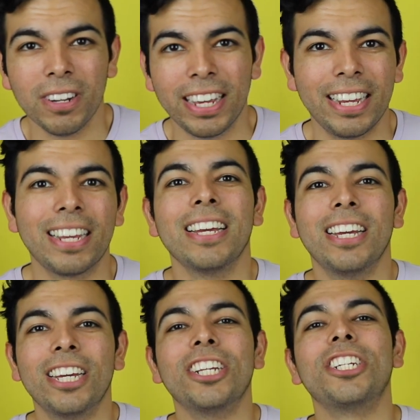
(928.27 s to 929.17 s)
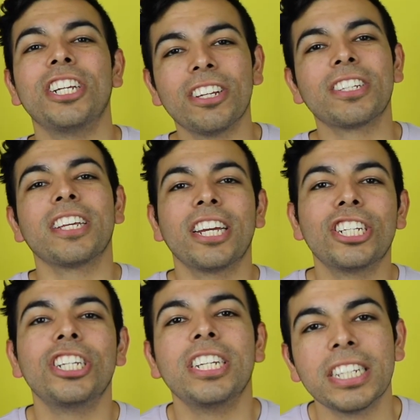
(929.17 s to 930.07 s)
Like, she looks like
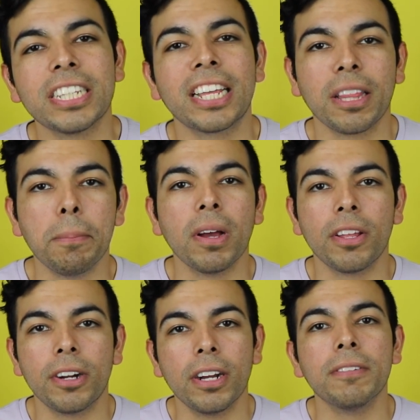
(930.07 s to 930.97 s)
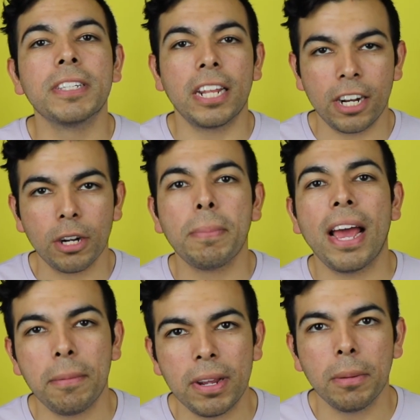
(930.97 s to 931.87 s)
she is like the mother of Senator
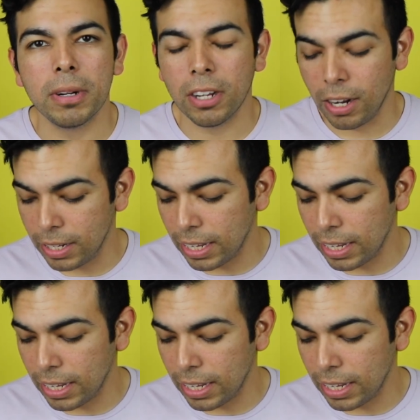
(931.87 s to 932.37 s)
Padme Amidala.